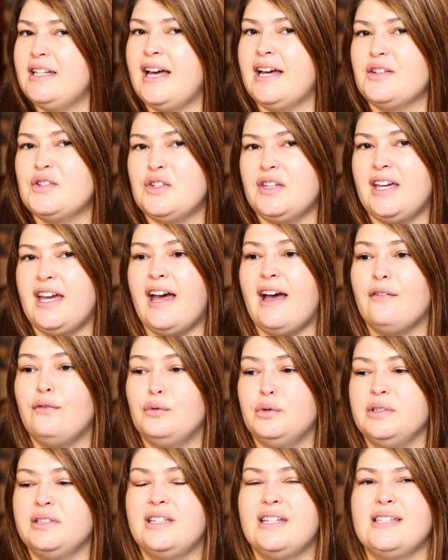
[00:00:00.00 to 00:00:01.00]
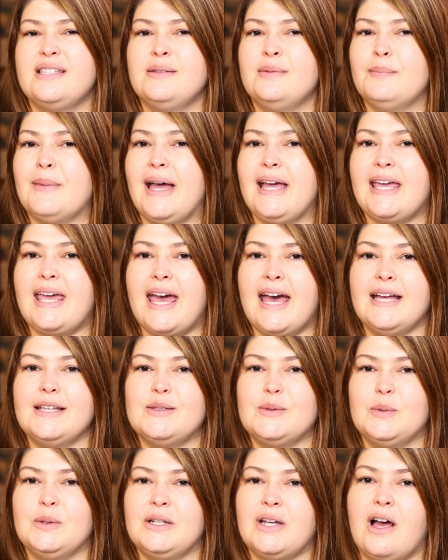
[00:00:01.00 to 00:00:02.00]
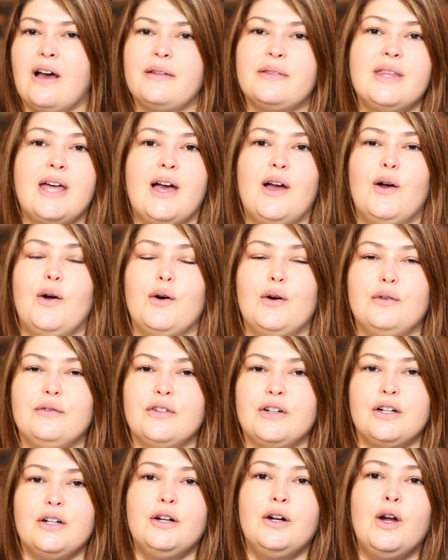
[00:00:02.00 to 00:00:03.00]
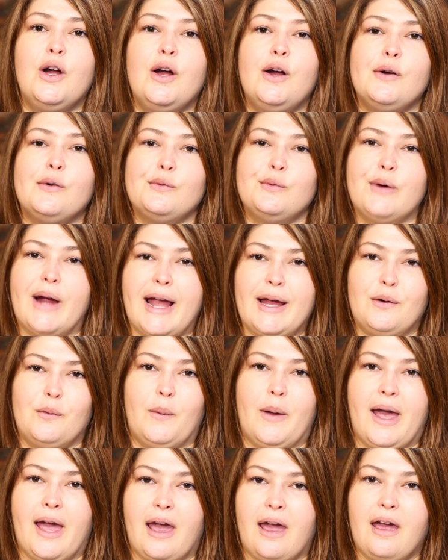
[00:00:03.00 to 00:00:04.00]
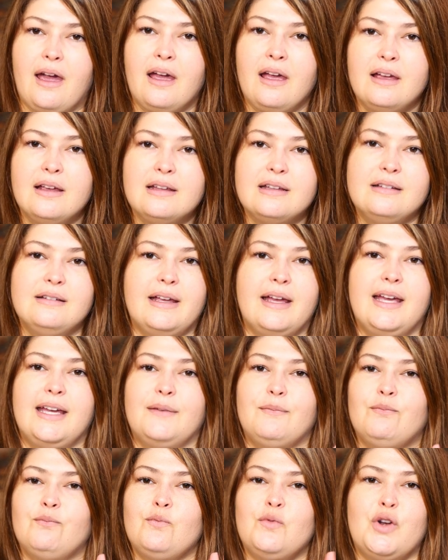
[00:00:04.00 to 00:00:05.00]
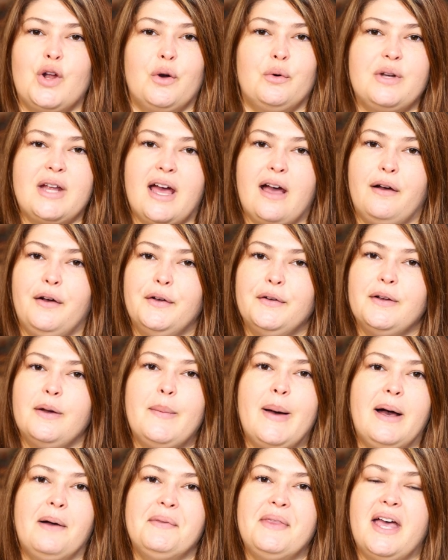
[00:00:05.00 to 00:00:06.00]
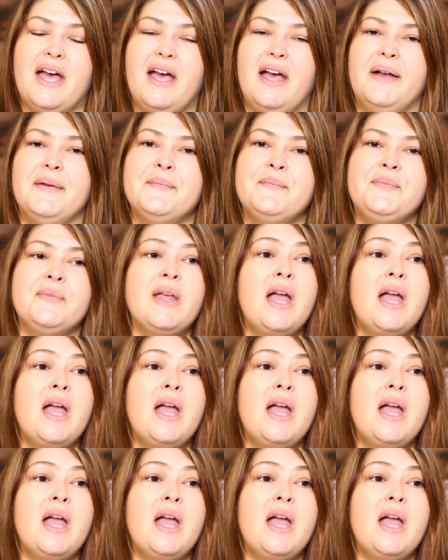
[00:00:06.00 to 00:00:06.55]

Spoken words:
to actually have one because my cats would knock that over right away. like no doubt about that.